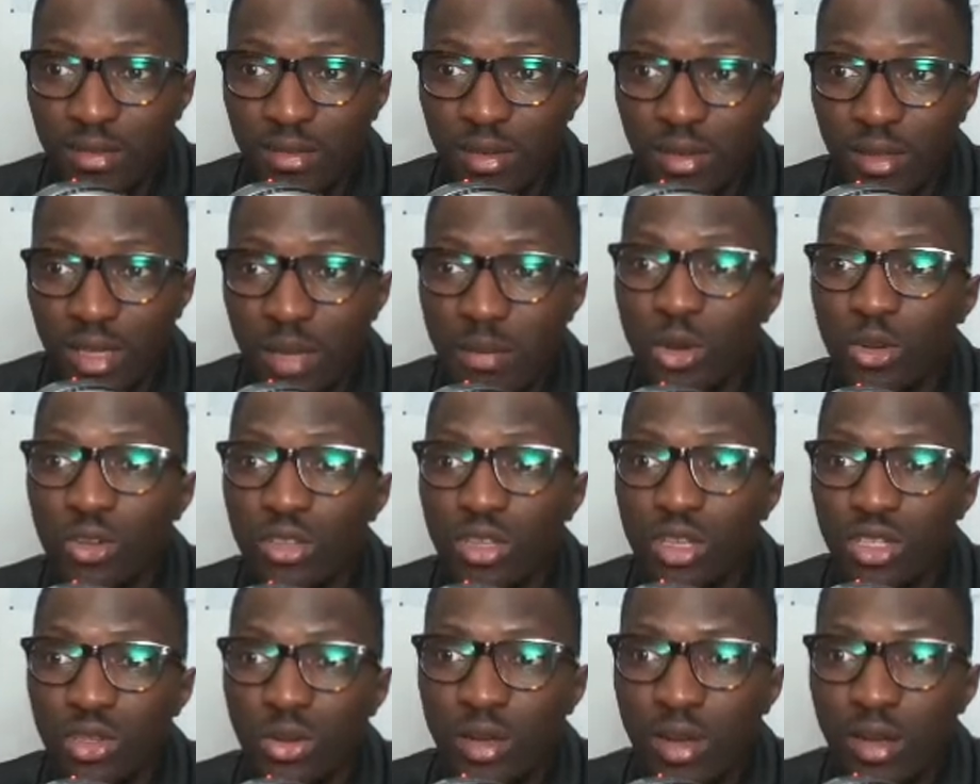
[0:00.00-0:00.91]
Let me also
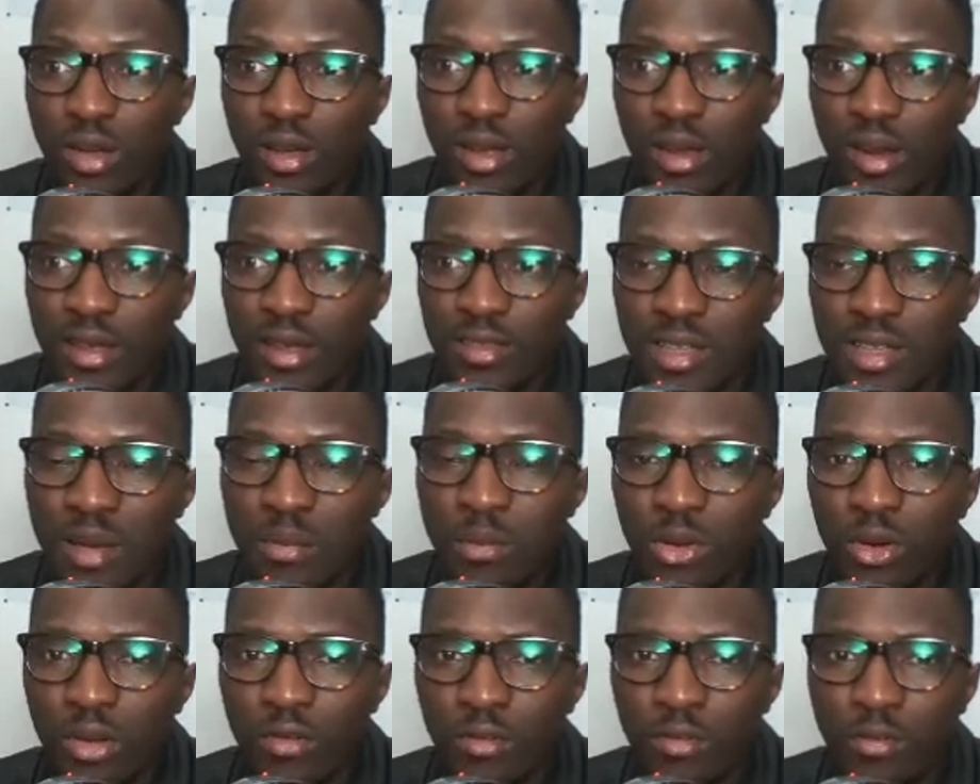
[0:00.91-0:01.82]
show you an
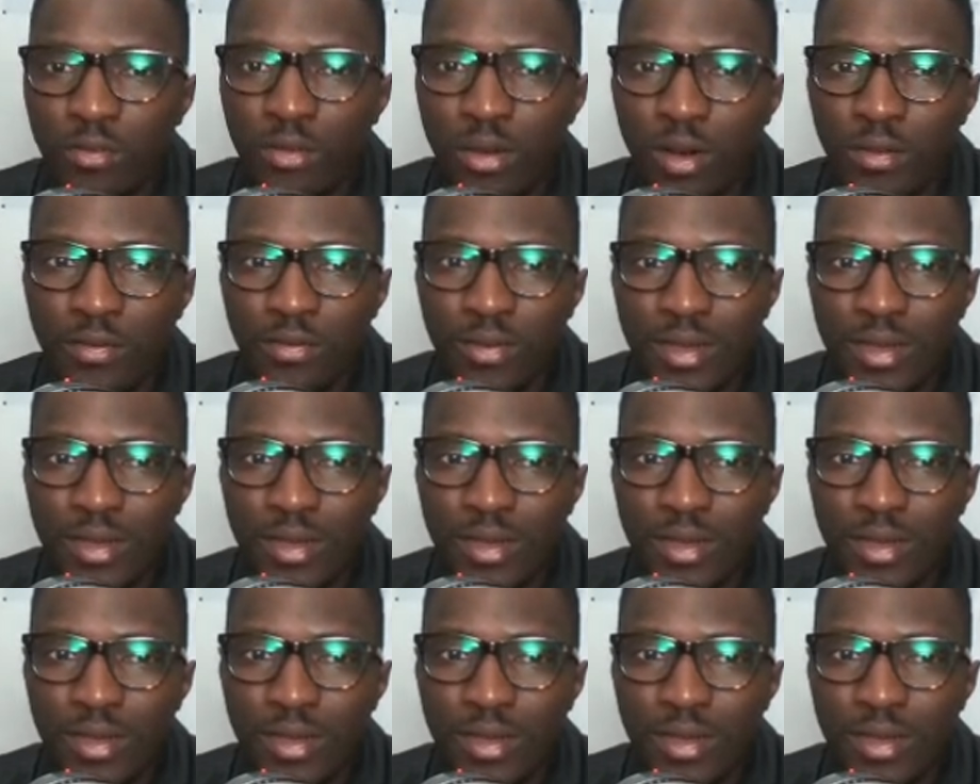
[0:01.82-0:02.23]
example of